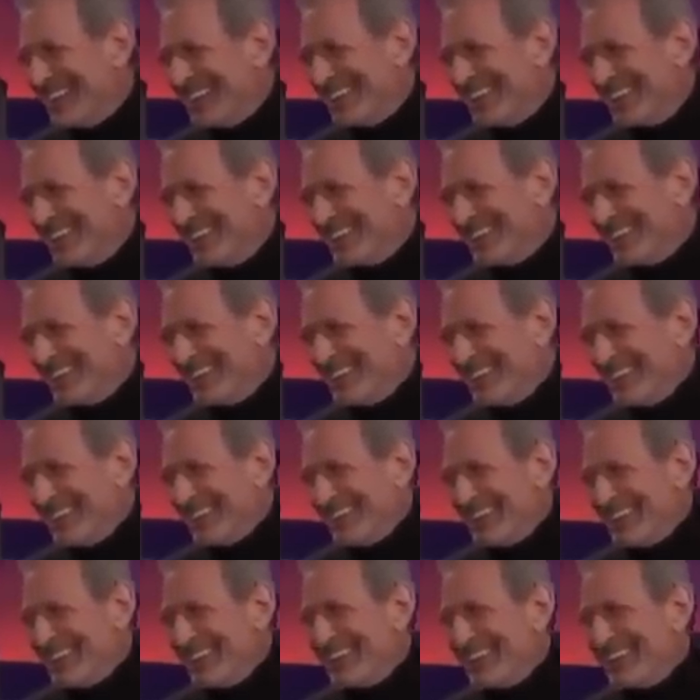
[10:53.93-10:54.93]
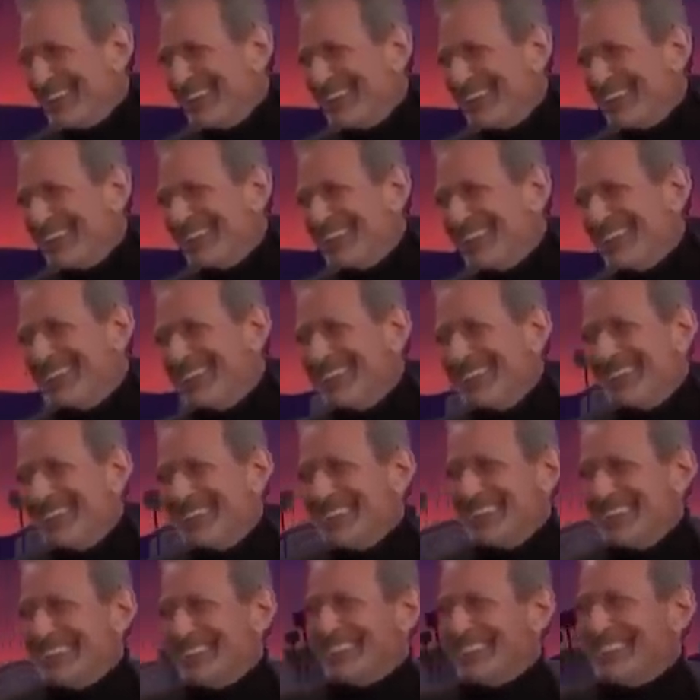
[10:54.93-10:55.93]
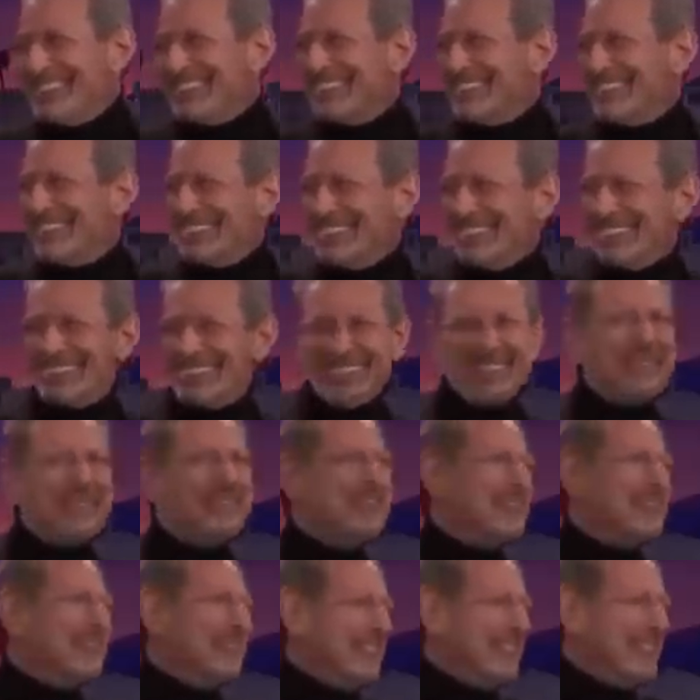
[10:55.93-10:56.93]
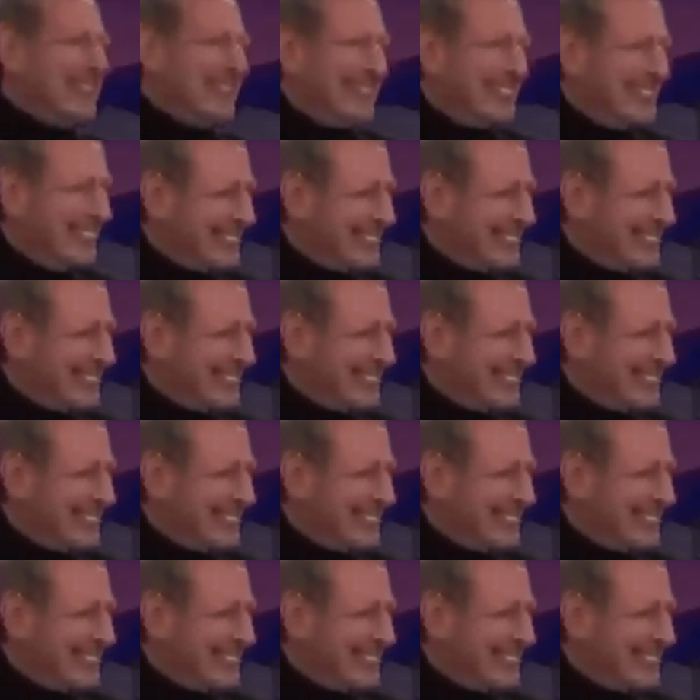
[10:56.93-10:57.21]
(silent)